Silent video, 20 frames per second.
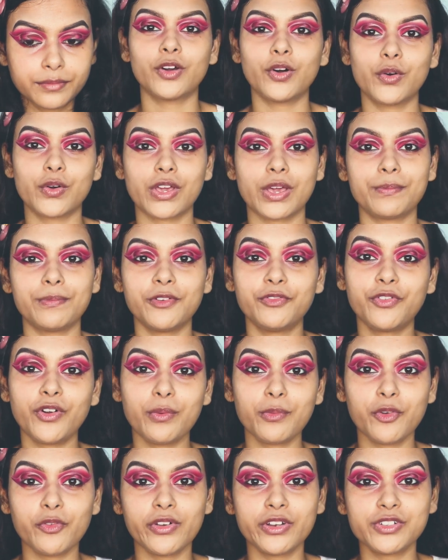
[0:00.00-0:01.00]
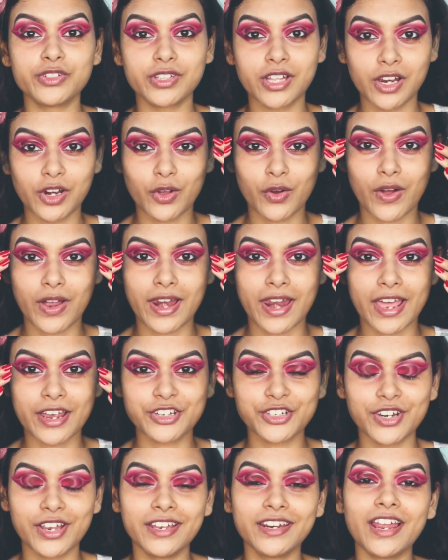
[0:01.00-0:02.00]
Okay, before moving to the lower
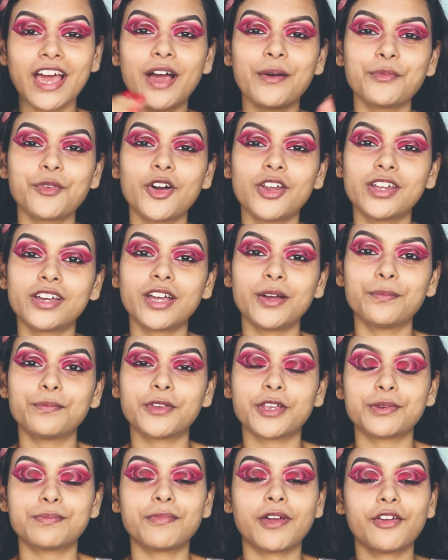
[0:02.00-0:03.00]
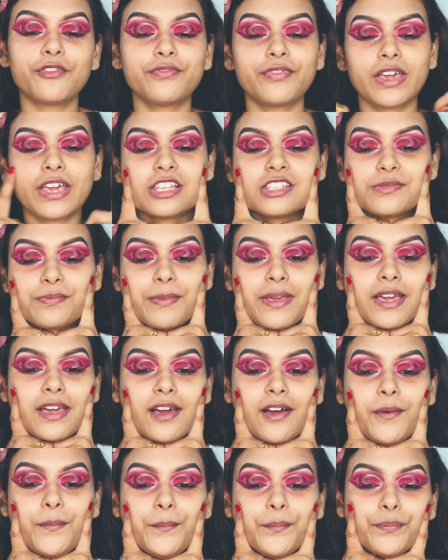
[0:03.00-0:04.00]
lash line, I'm gonna complete my face
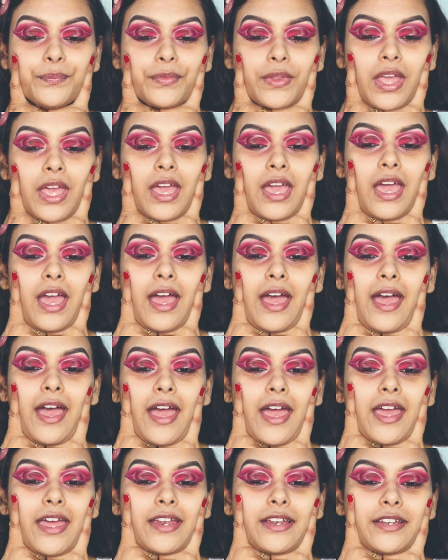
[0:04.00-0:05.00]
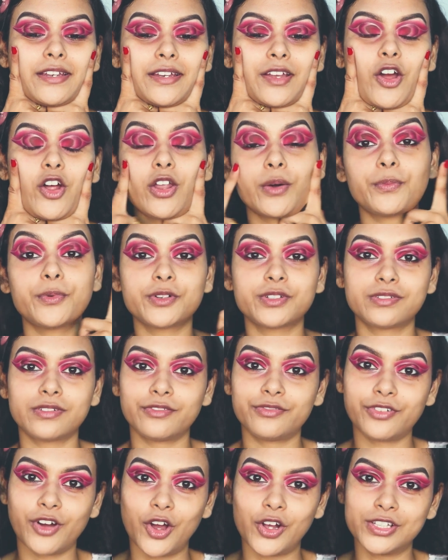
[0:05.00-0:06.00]
makeup and gonna put
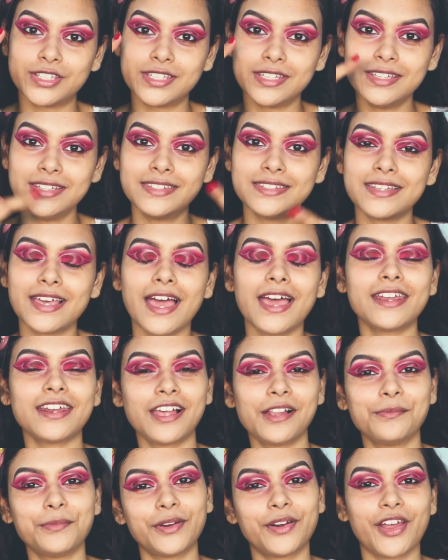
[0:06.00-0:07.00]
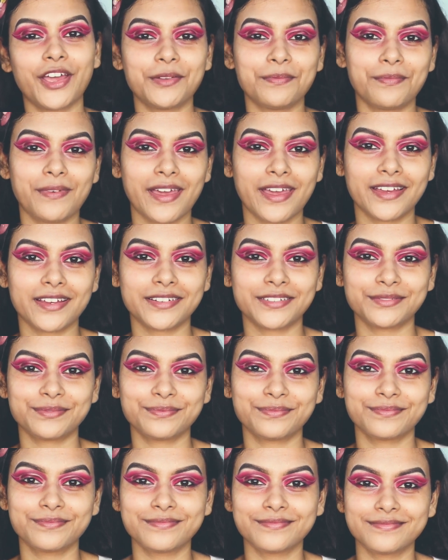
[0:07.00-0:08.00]
some falsies and I'll be right
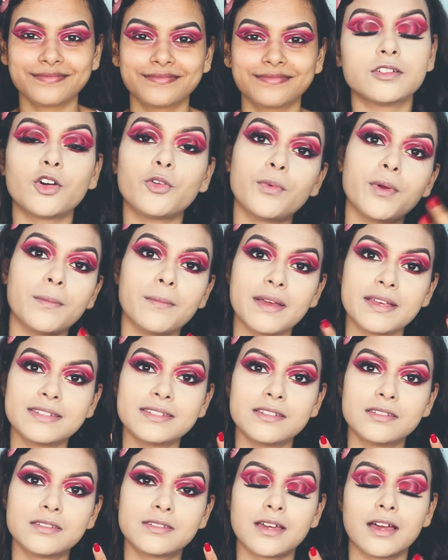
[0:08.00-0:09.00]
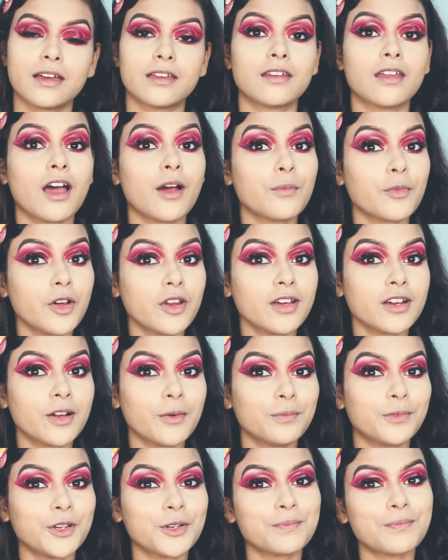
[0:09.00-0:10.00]
back. Now my base is done. I'm gonna
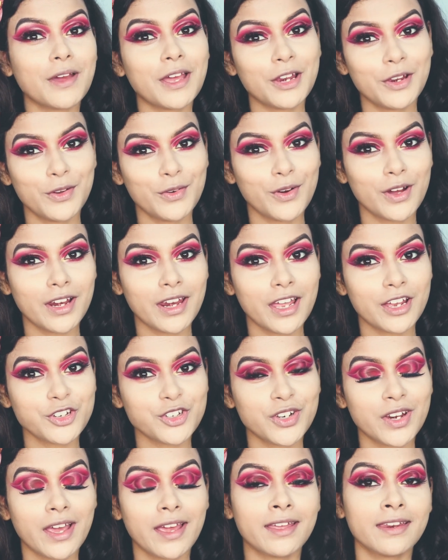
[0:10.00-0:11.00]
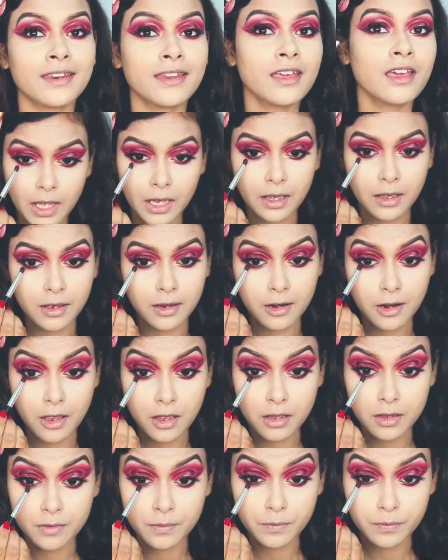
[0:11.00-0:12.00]
complete my lower lash line and
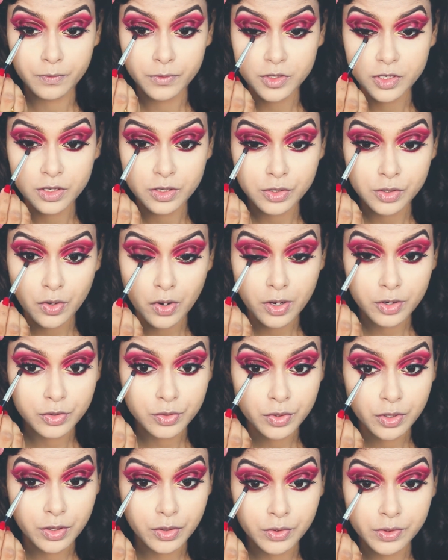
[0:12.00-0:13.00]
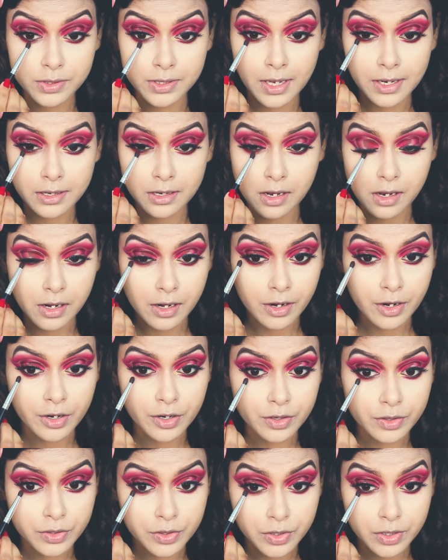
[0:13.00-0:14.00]
I'm just going to use that
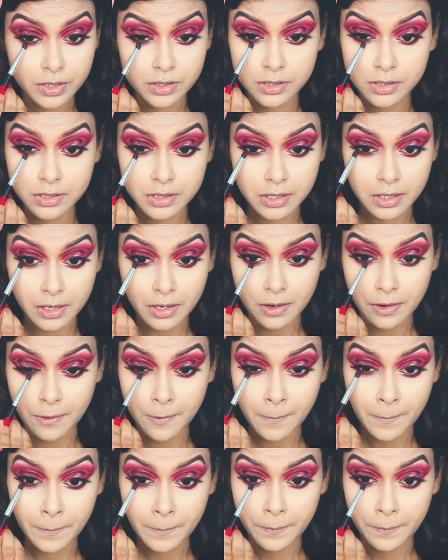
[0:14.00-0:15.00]
color just here